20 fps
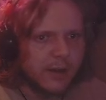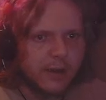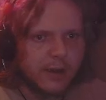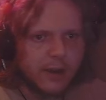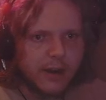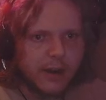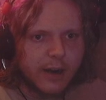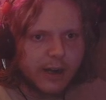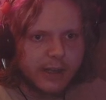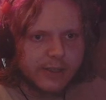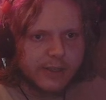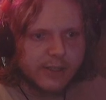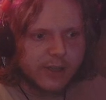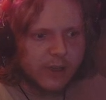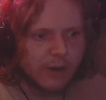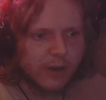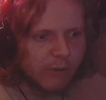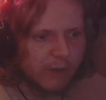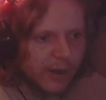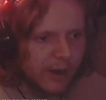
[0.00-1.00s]
All right,
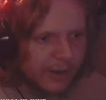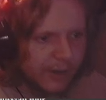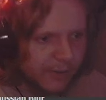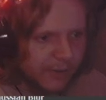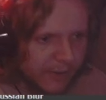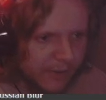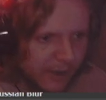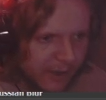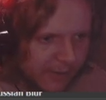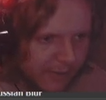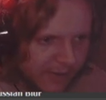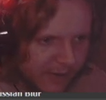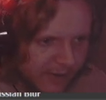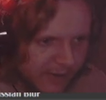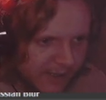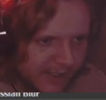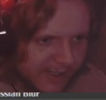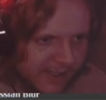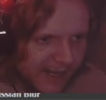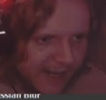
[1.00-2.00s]
so on the very,
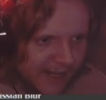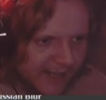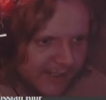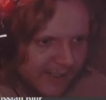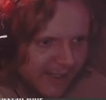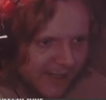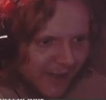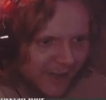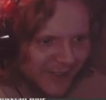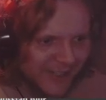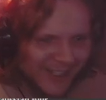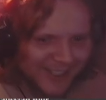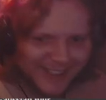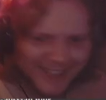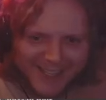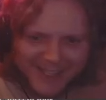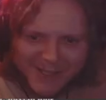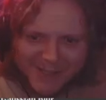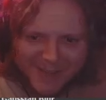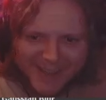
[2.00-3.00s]
very sad sounding
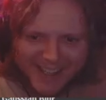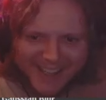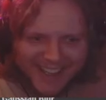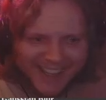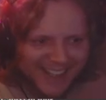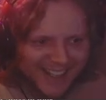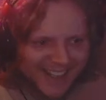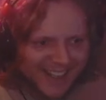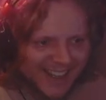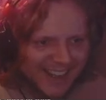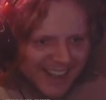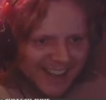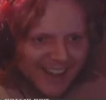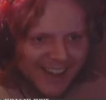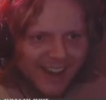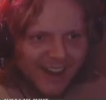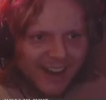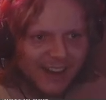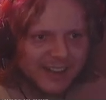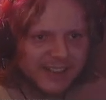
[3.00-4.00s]
let's begin,
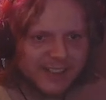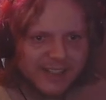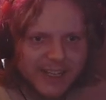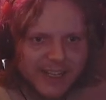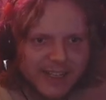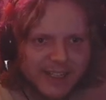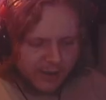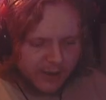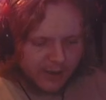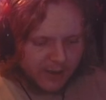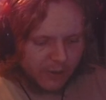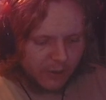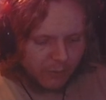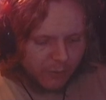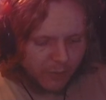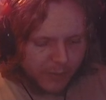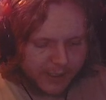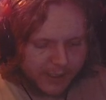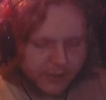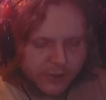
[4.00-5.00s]
on text,
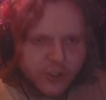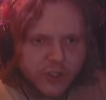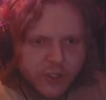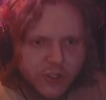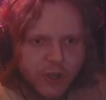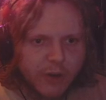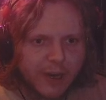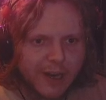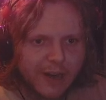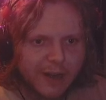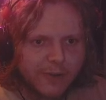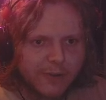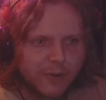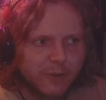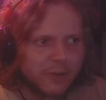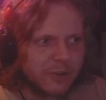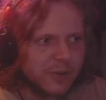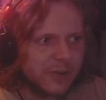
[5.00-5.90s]
we'll make a joke out of it.